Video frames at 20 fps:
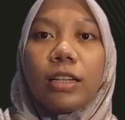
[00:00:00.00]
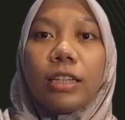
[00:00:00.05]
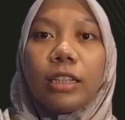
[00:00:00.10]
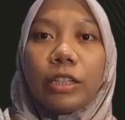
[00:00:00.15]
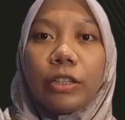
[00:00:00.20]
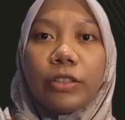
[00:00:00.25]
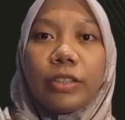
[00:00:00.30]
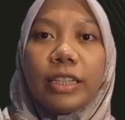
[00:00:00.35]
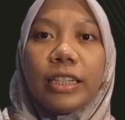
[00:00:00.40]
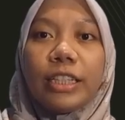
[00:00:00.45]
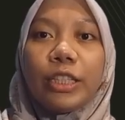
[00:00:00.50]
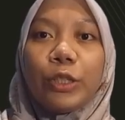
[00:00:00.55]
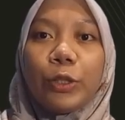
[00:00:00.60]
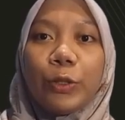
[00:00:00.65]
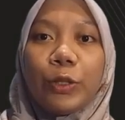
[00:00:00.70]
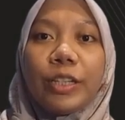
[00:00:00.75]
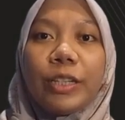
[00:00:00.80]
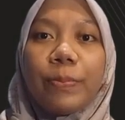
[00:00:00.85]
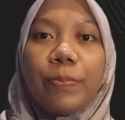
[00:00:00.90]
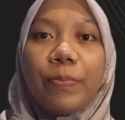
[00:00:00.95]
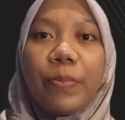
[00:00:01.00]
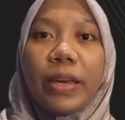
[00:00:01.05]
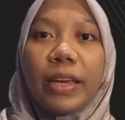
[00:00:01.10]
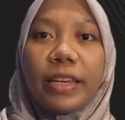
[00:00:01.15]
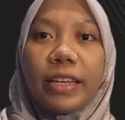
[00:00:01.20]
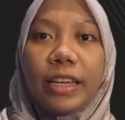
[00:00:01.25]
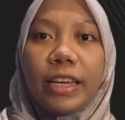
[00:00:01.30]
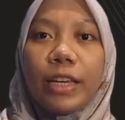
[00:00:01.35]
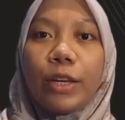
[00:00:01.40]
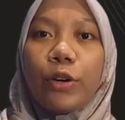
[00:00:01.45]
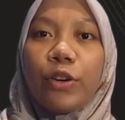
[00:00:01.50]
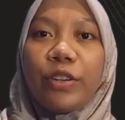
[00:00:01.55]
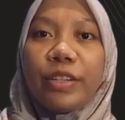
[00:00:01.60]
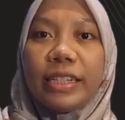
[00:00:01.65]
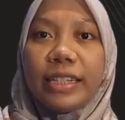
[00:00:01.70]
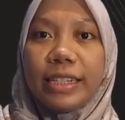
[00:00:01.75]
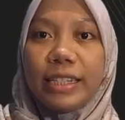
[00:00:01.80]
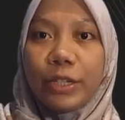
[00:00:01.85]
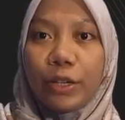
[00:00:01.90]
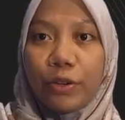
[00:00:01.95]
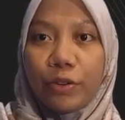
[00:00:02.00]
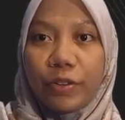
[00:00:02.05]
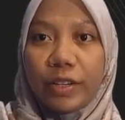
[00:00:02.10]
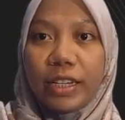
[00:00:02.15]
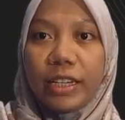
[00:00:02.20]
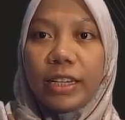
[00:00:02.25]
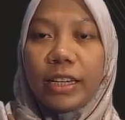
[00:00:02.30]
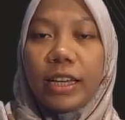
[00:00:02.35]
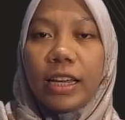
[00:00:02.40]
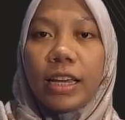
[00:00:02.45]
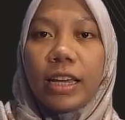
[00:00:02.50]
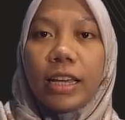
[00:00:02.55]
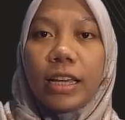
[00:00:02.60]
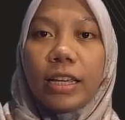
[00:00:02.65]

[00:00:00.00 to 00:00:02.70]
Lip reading: According to the pecking order theory,